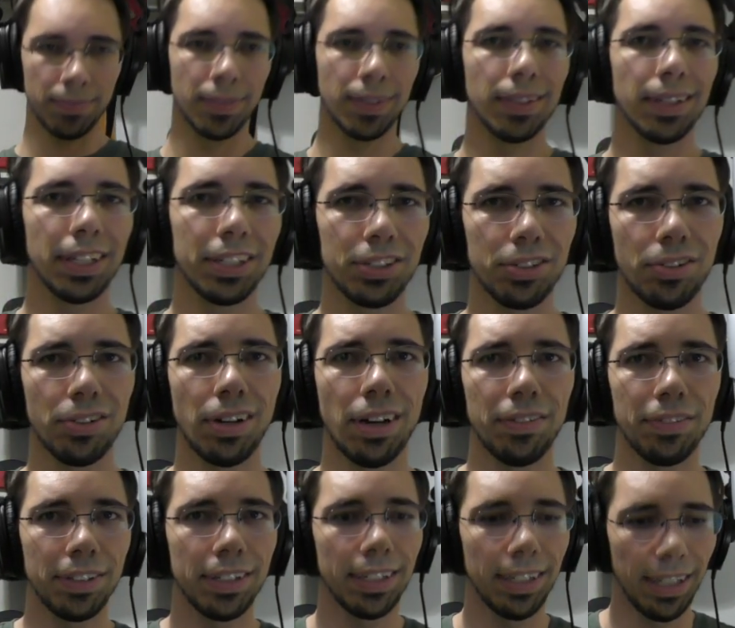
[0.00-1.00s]
Let's turn off
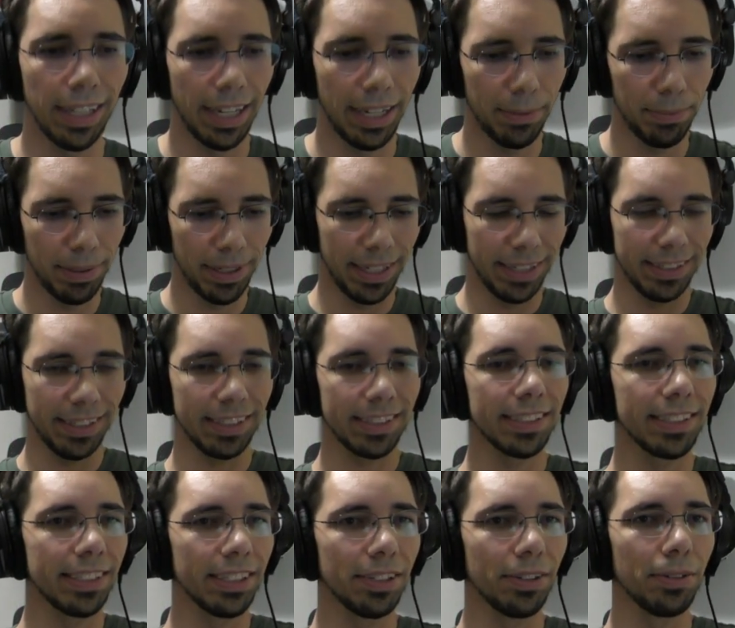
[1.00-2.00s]
the delay because it's
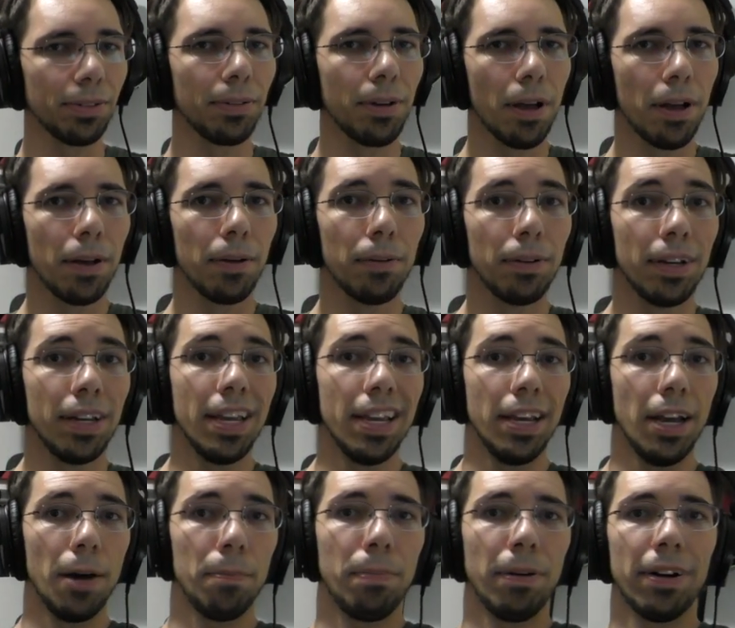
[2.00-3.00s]
still
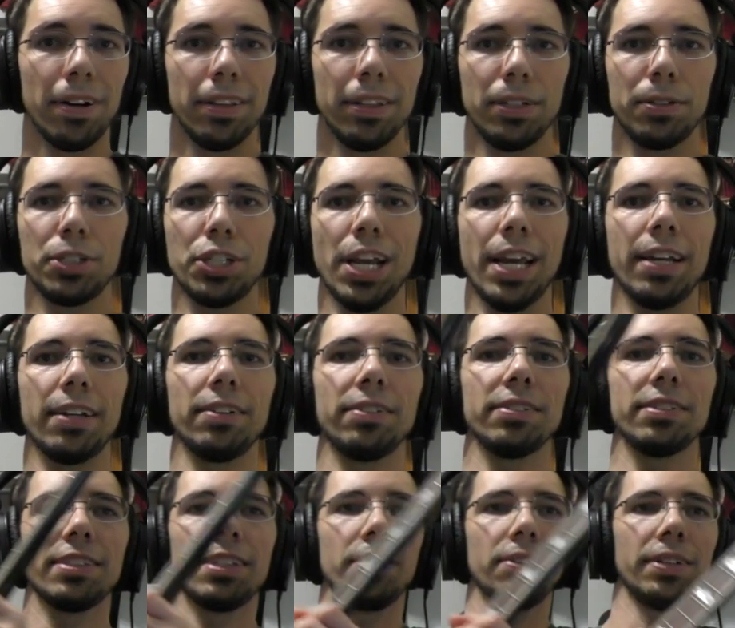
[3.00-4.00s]
a part of the channel.
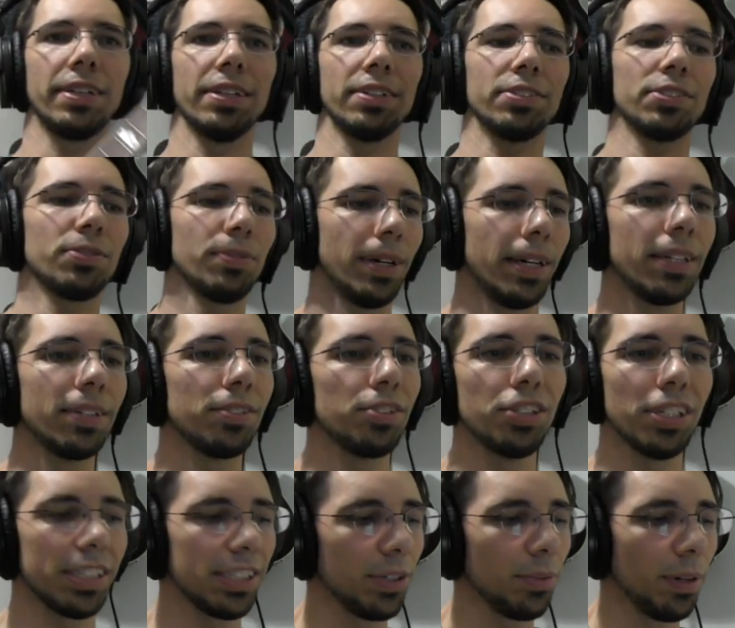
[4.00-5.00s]
So here's what
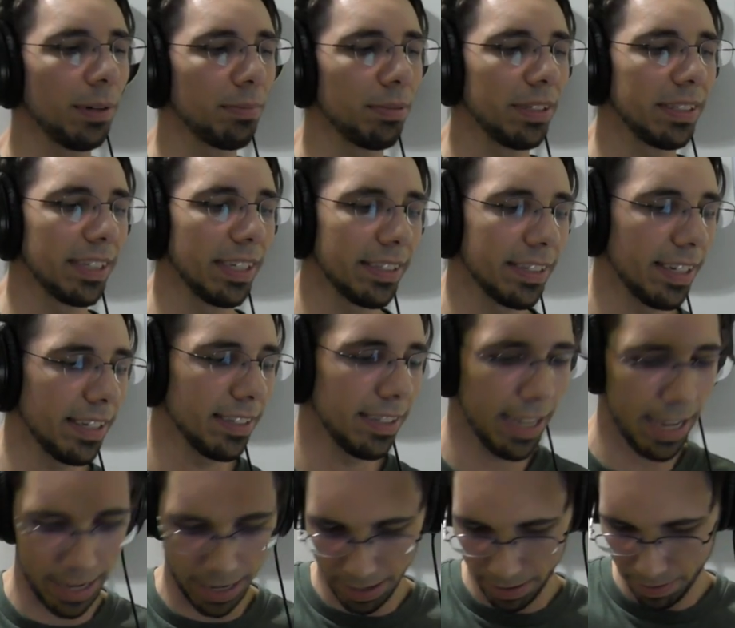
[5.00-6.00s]
just the one preset sounds like.